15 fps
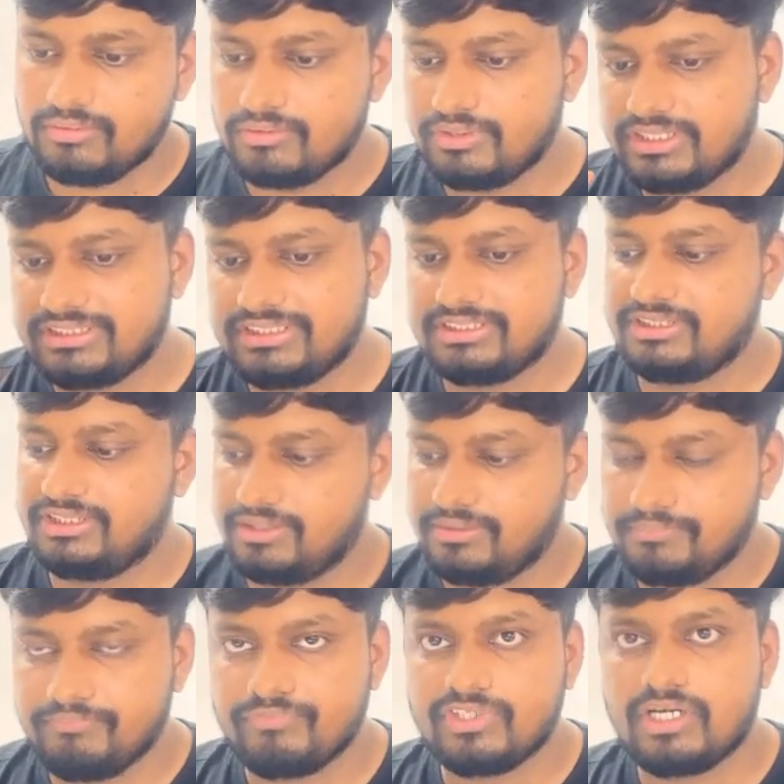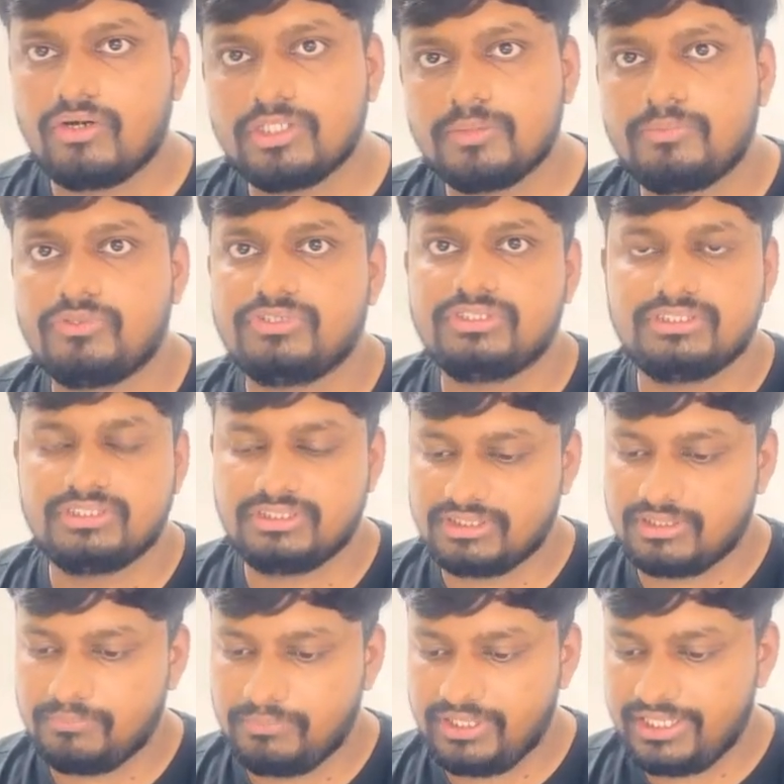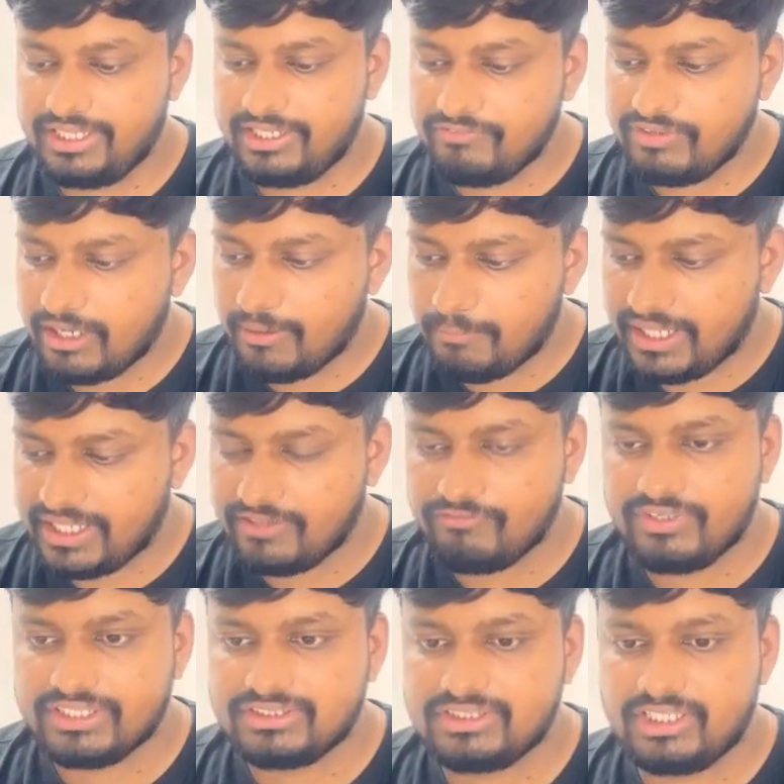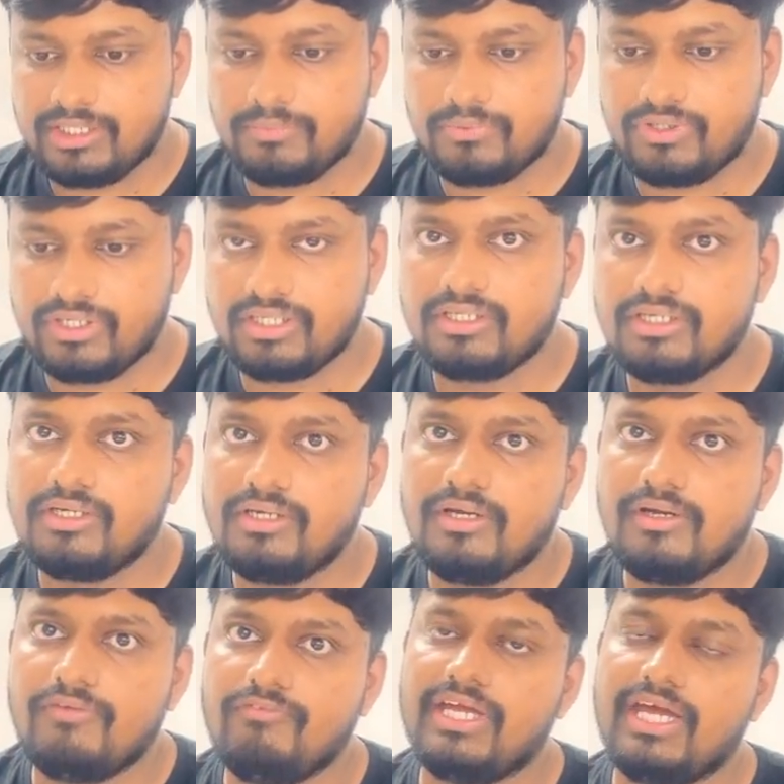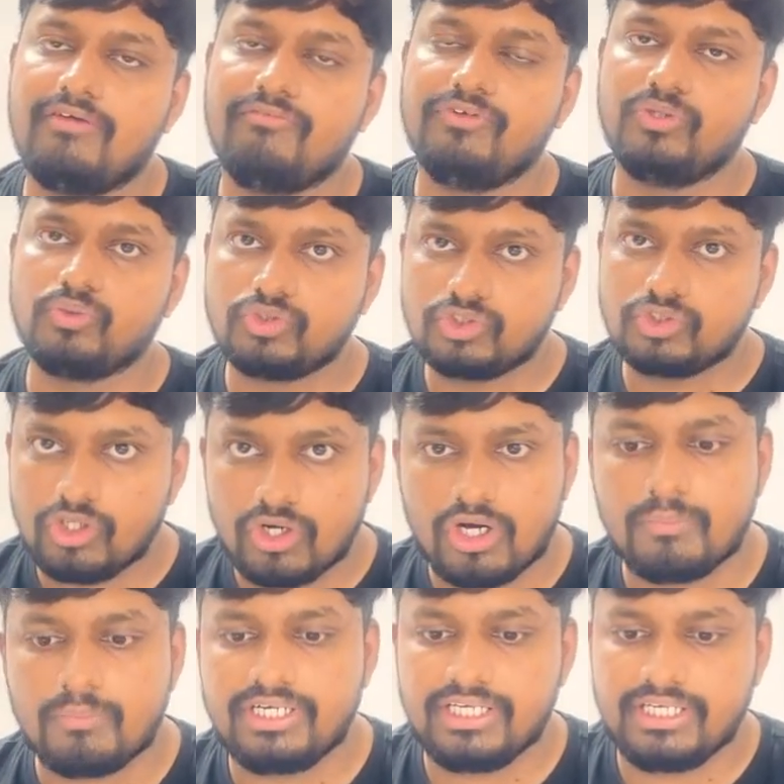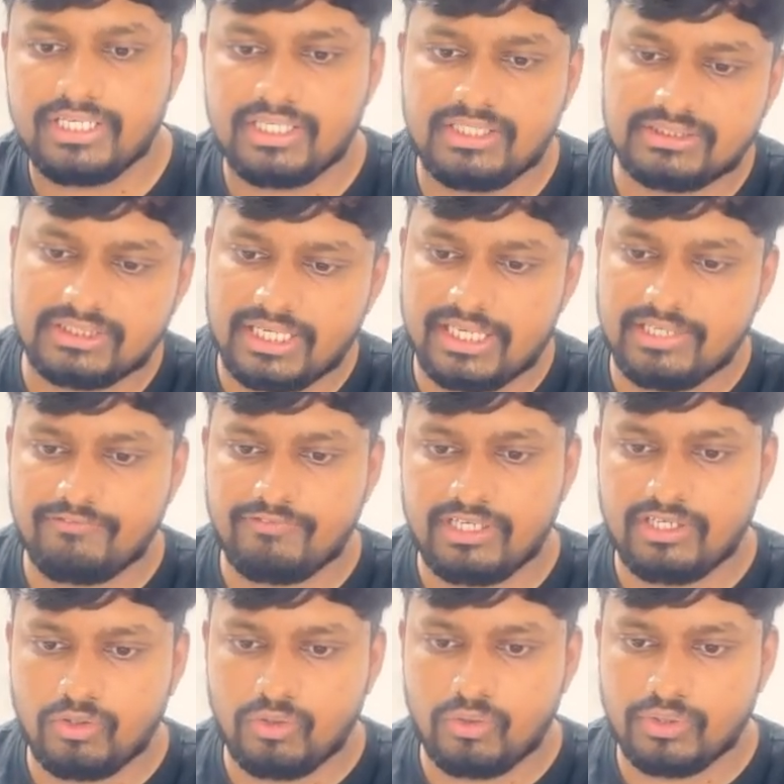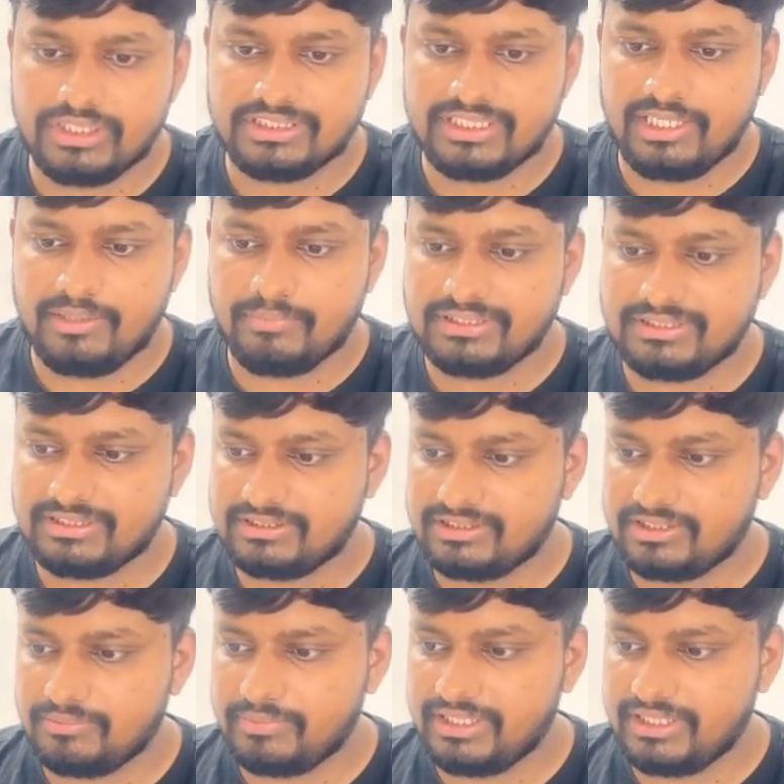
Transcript: this is done. Now the process is completed. We have manufactured a product, we have used the raw materials, and if I'll go inside my system